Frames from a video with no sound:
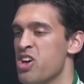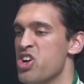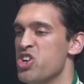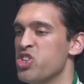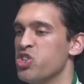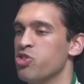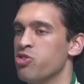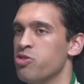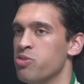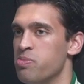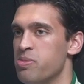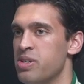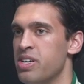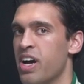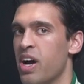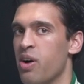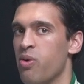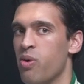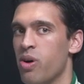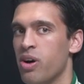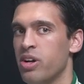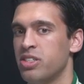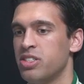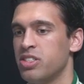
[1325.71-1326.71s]
So for me, I
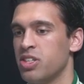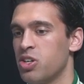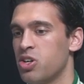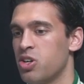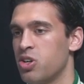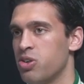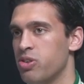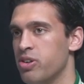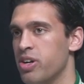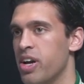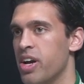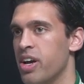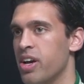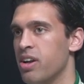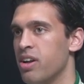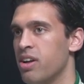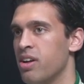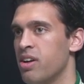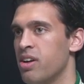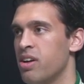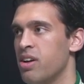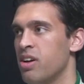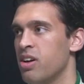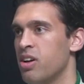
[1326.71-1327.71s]
wanted to create
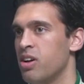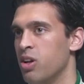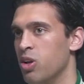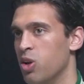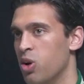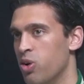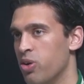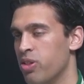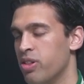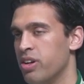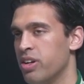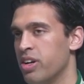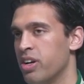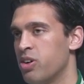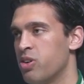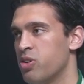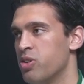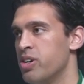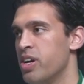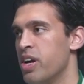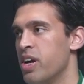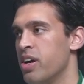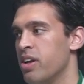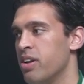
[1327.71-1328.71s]
clothing and
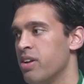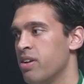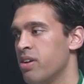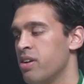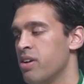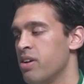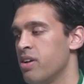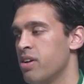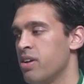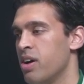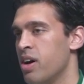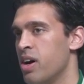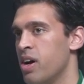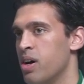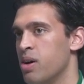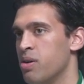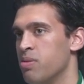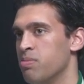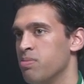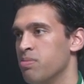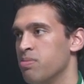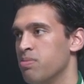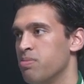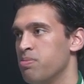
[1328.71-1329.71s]
create
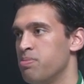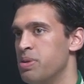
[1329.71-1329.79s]
um,